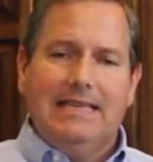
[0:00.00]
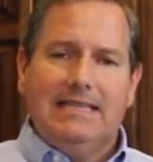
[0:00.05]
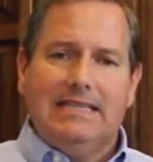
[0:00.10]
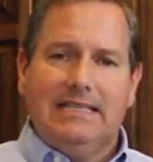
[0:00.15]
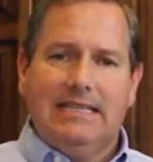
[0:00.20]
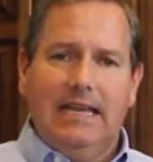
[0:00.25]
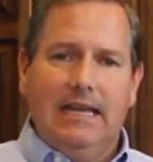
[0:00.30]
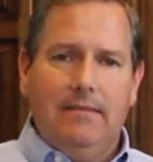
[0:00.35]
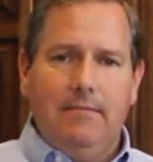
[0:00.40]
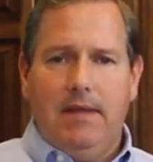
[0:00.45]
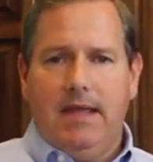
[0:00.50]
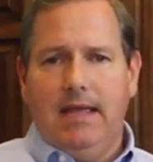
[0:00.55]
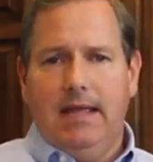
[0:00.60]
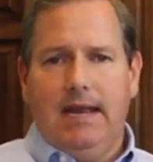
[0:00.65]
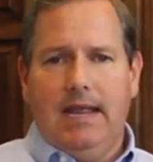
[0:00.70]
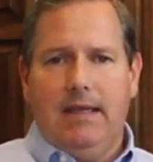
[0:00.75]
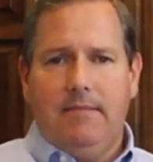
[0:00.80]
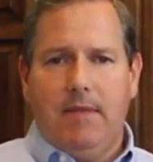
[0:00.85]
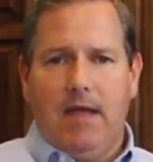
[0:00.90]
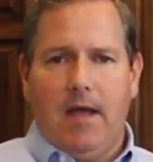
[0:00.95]
send me an
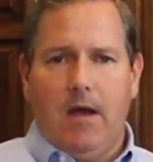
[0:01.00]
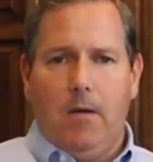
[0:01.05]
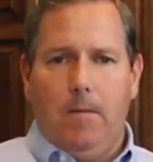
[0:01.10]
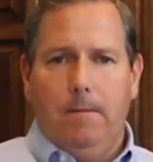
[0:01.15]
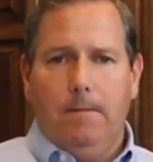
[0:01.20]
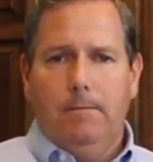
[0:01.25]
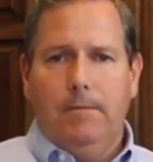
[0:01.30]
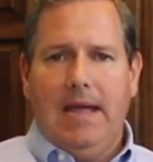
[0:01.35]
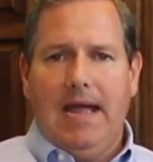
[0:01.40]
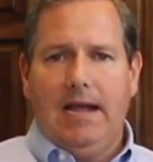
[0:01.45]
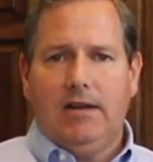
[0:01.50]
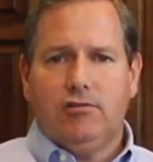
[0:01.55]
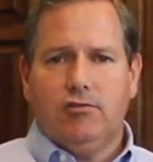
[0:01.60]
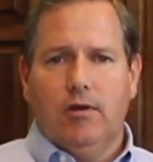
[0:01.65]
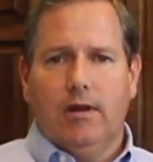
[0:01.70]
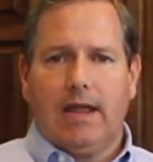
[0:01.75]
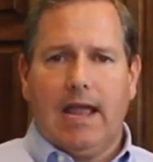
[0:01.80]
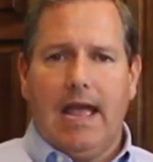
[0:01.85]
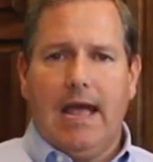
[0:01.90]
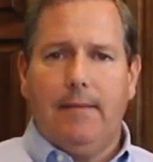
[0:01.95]
email
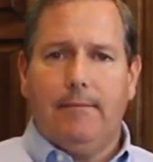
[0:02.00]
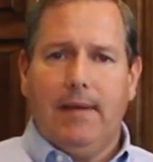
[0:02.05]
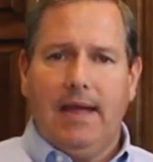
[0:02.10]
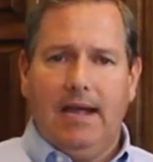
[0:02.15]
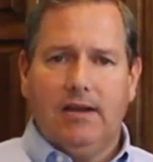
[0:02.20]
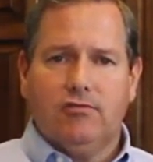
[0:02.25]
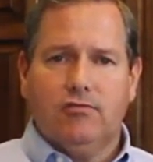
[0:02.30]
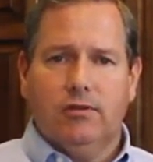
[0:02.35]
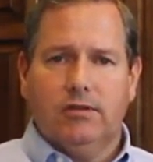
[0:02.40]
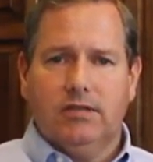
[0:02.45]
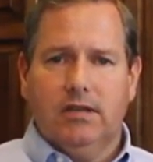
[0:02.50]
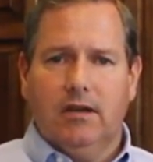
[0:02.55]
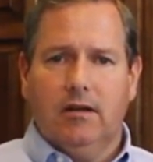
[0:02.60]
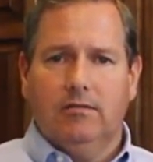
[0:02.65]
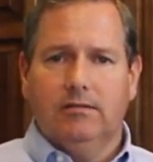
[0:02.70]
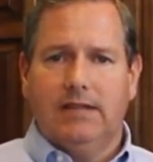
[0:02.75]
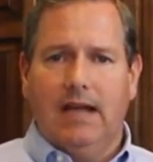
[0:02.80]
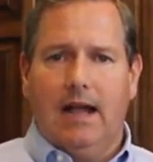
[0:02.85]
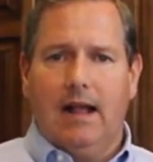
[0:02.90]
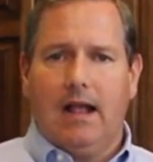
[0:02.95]
patrick at
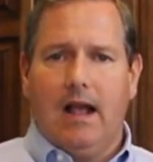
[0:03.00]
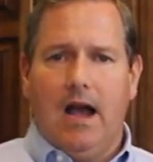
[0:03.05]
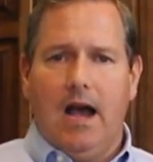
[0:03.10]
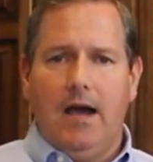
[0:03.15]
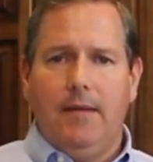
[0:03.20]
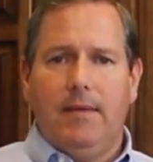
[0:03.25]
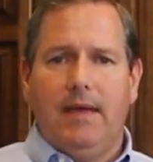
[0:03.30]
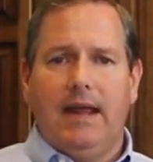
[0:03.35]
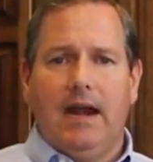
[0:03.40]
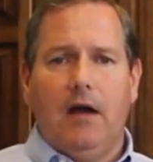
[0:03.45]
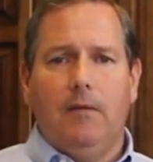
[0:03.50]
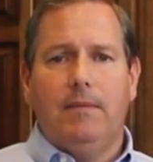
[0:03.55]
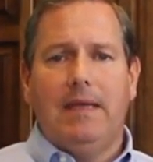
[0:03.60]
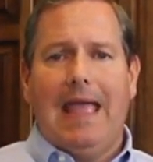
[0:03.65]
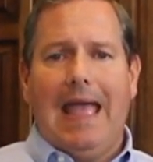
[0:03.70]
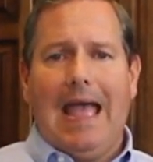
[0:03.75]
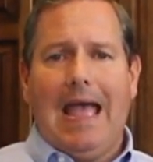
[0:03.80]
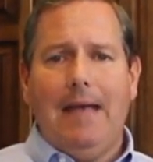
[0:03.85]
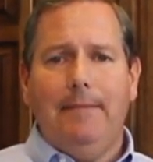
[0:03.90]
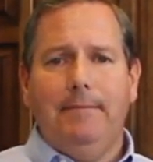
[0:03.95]
patricktuttle.com and I'll
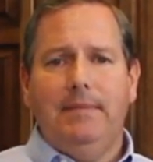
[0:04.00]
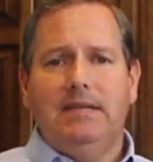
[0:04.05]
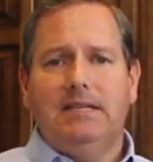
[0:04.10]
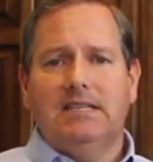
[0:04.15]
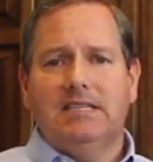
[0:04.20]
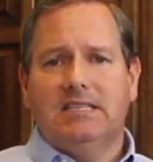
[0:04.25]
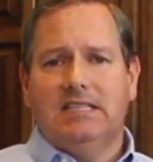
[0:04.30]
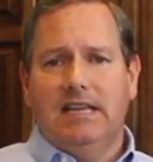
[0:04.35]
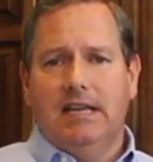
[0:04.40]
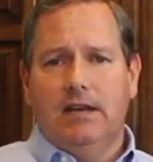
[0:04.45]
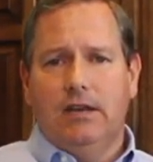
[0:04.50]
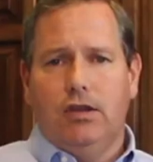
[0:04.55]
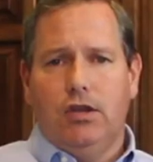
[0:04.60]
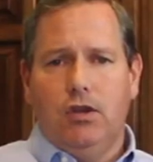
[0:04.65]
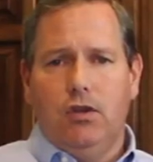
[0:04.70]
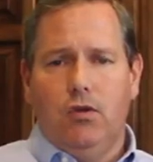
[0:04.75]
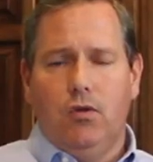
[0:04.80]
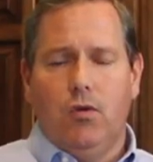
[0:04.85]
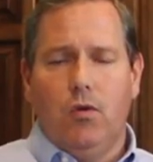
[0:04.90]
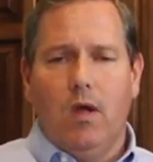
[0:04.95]
be happy to send
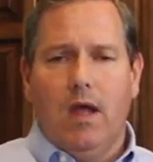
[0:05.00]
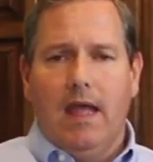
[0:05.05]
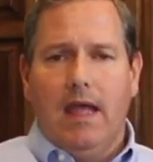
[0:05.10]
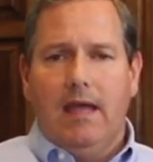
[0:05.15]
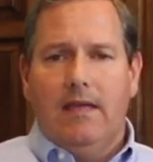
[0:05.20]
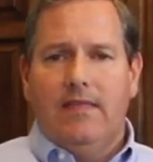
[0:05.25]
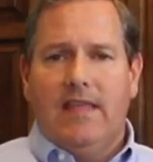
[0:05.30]
you